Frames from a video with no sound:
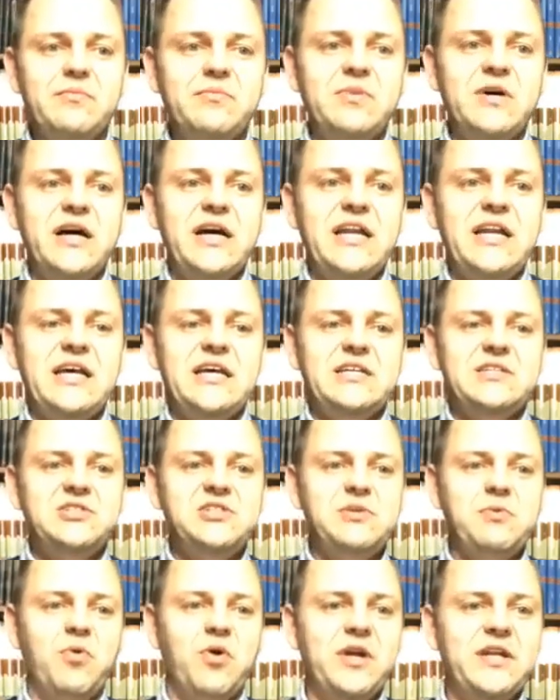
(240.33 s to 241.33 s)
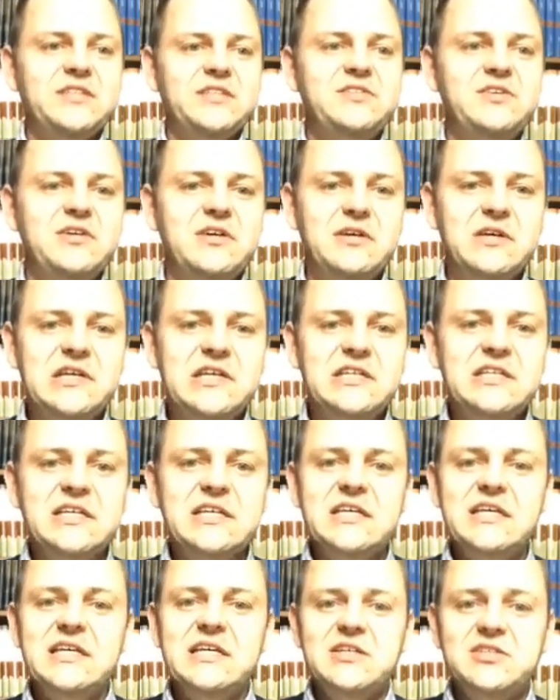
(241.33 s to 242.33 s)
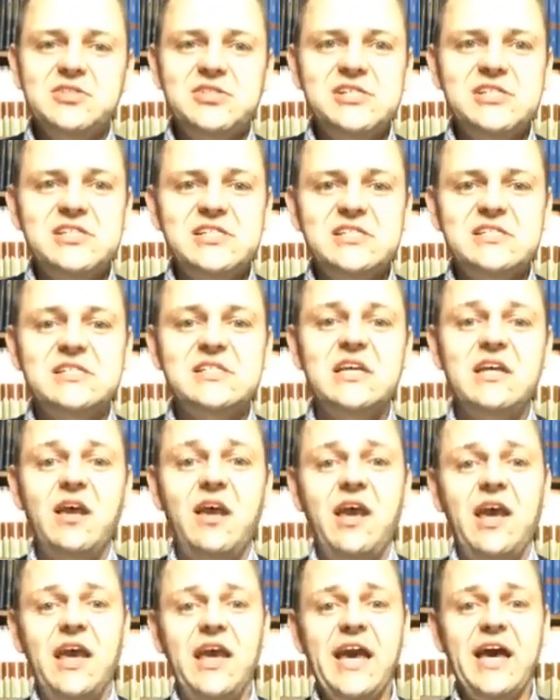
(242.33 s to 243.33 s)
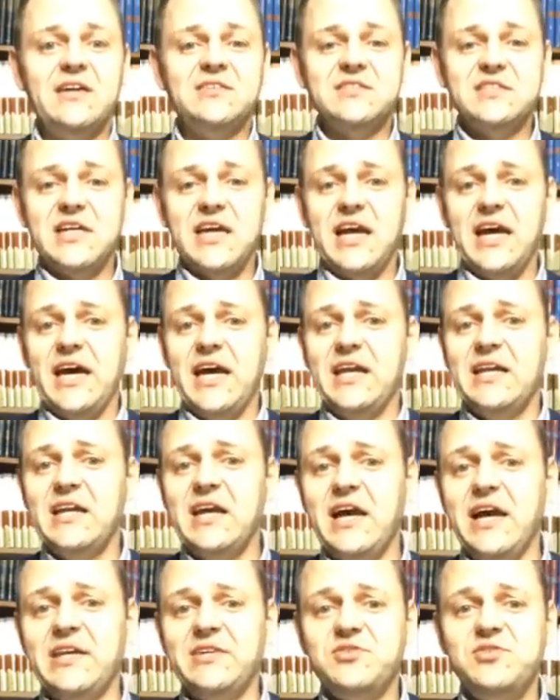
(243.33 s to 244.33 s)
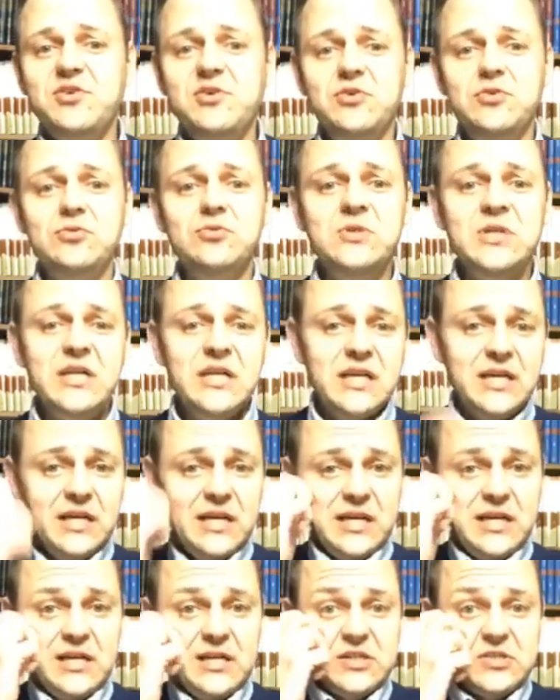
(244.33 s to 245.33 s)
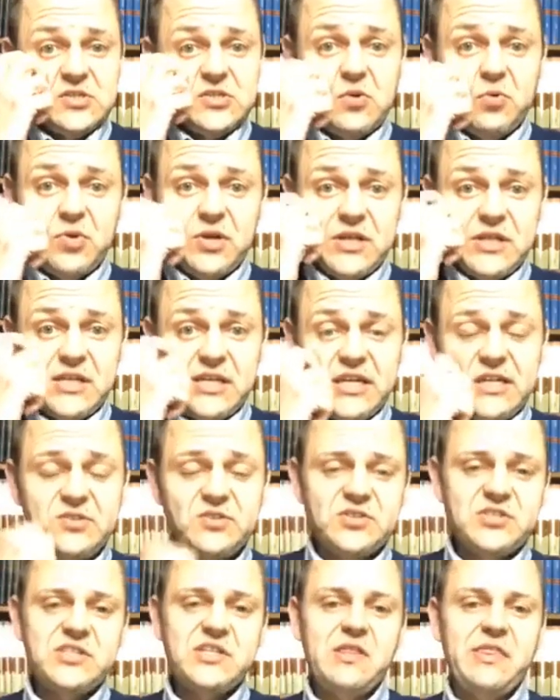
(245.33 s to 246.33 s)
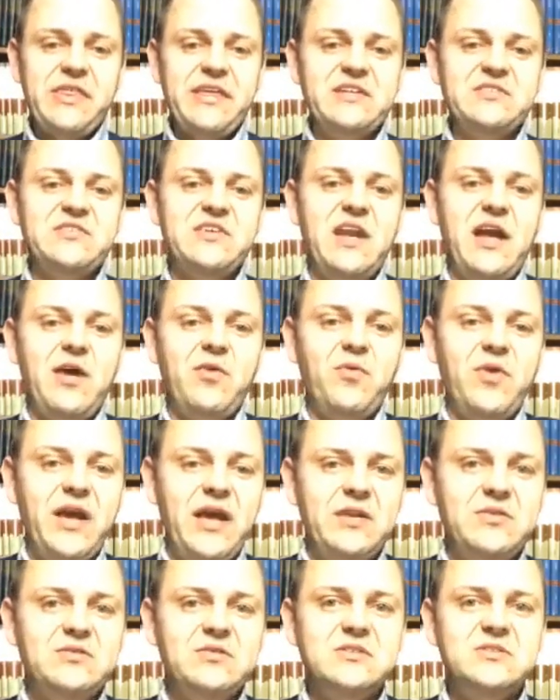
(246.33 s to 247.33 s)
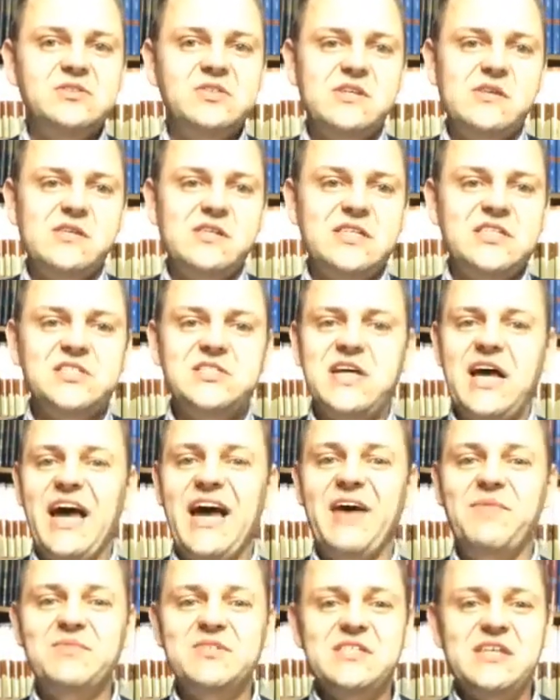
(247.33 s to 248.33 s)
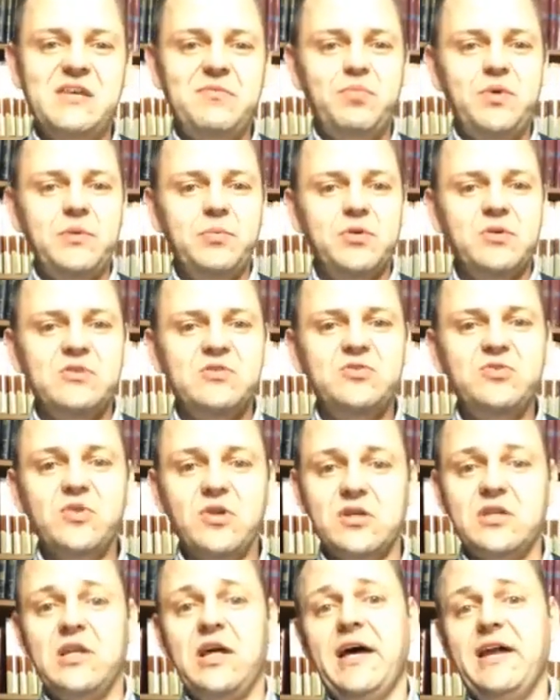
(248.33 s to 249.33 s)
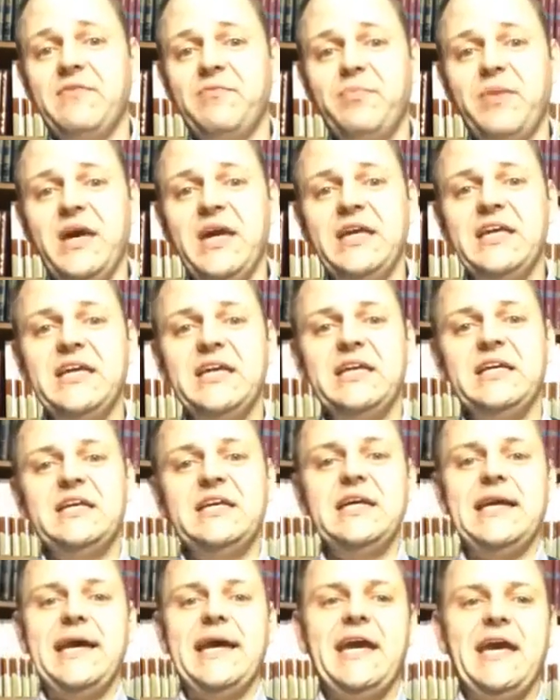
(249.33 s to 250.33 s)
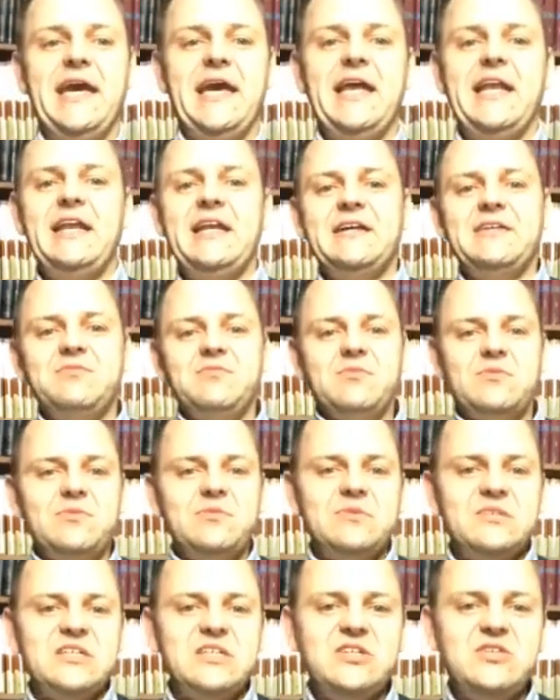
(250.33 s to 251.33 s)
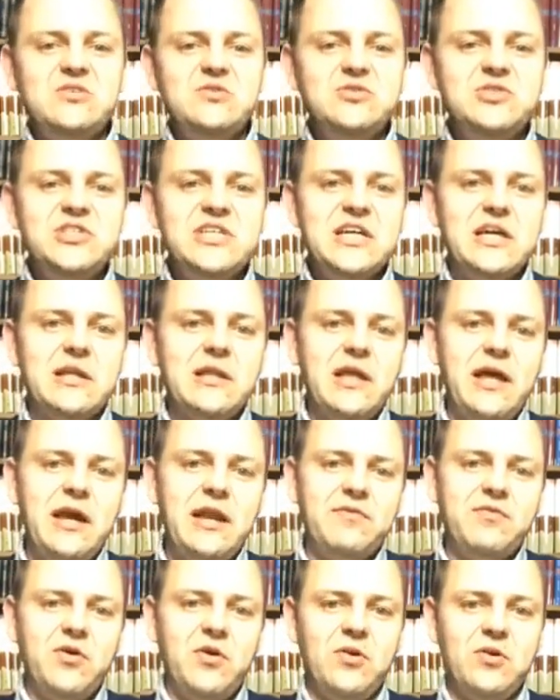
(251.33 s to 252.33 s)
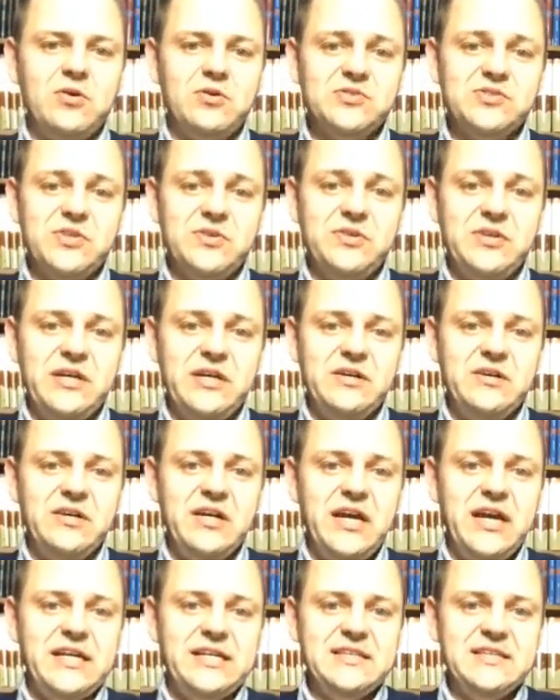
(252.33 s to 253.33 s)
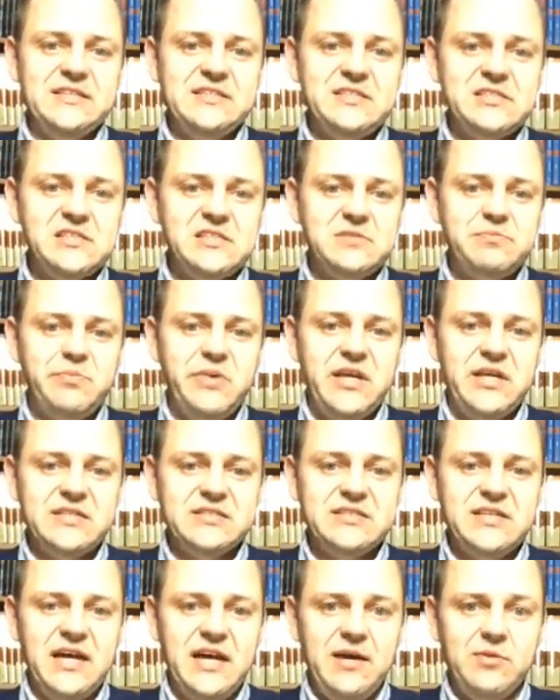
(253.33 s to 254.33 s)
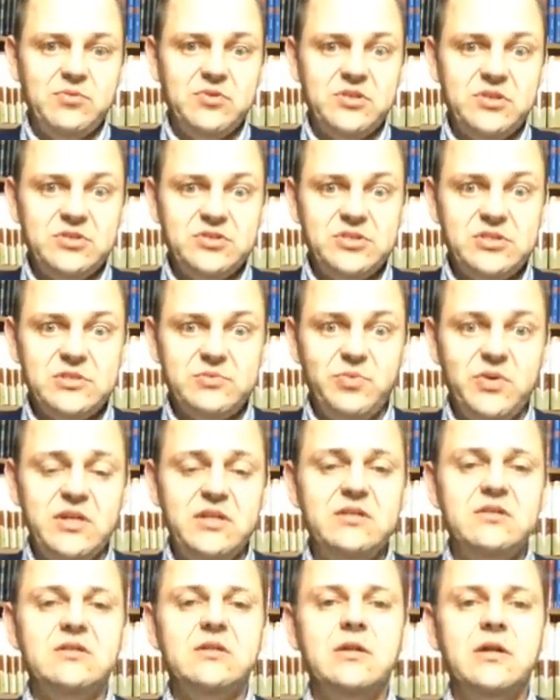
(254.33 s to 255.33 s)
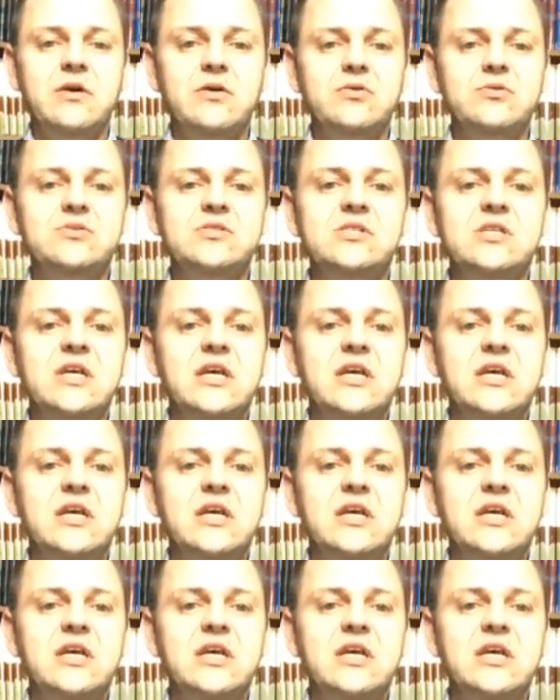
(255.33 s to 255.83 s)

But uh, she wanted to just hang out and say hi tonight, too. So one of the interesting things that I read this time is that people are doing a lot of baking and you see a lot of articles on the internet and this has been a time when there's just been loads